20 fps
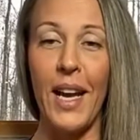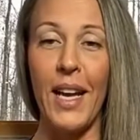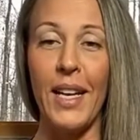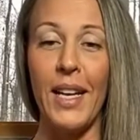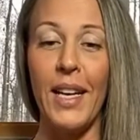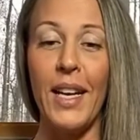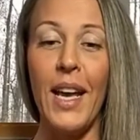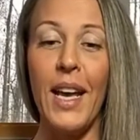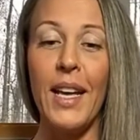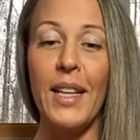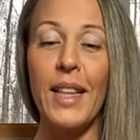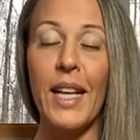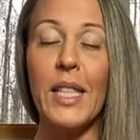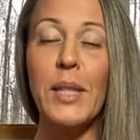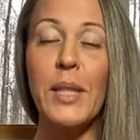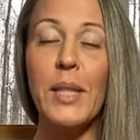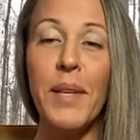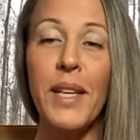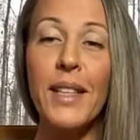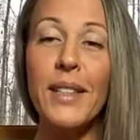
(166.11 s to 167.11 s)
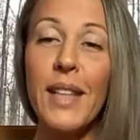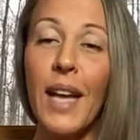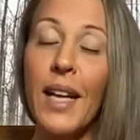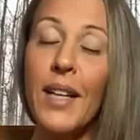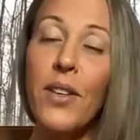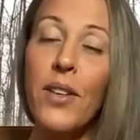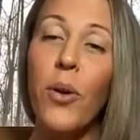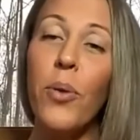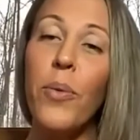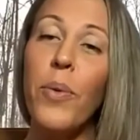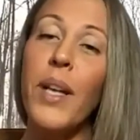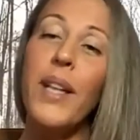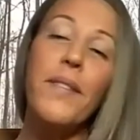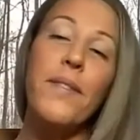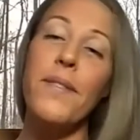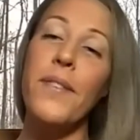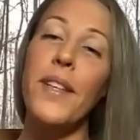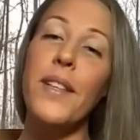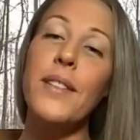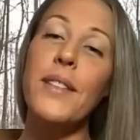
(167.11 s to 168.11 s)
And that's because I know what it
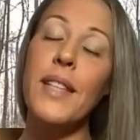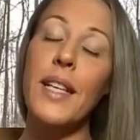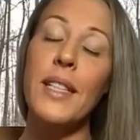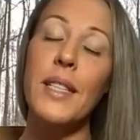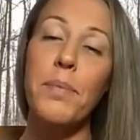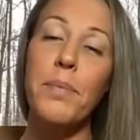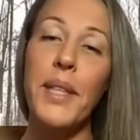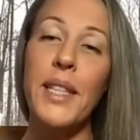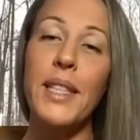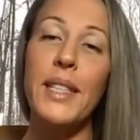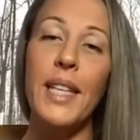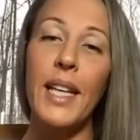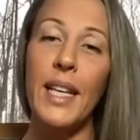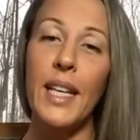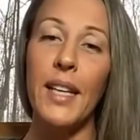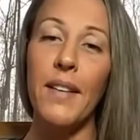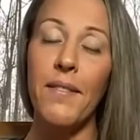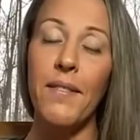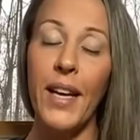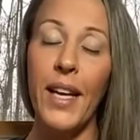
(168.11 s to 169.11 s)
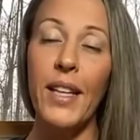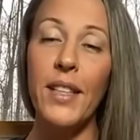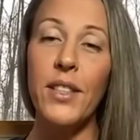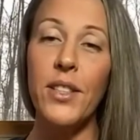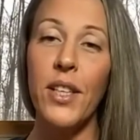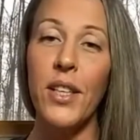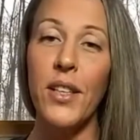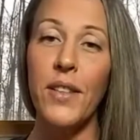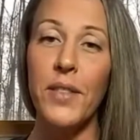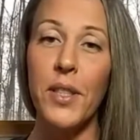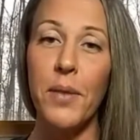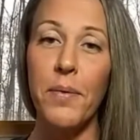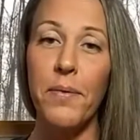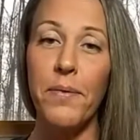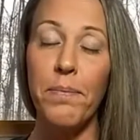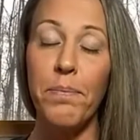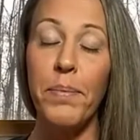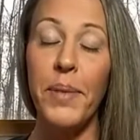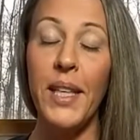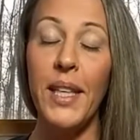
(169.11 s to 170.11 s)
feels like to be taken advantage of, to
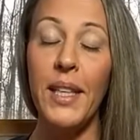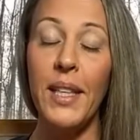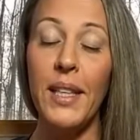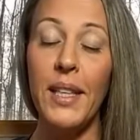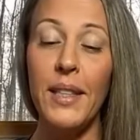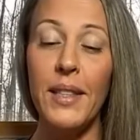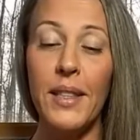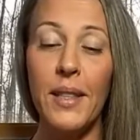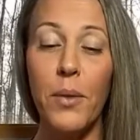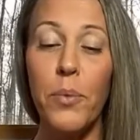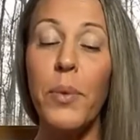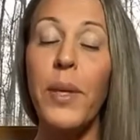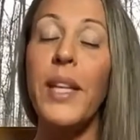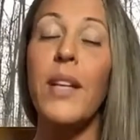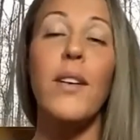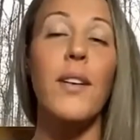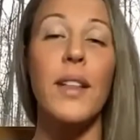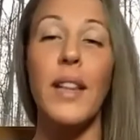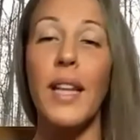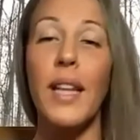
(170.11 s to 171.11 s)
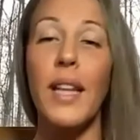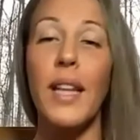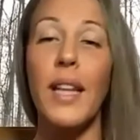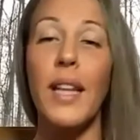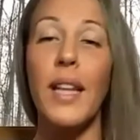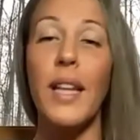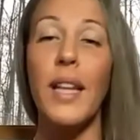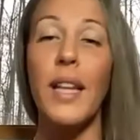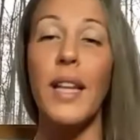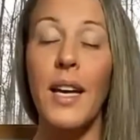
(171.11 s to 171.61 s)
be the weaker link.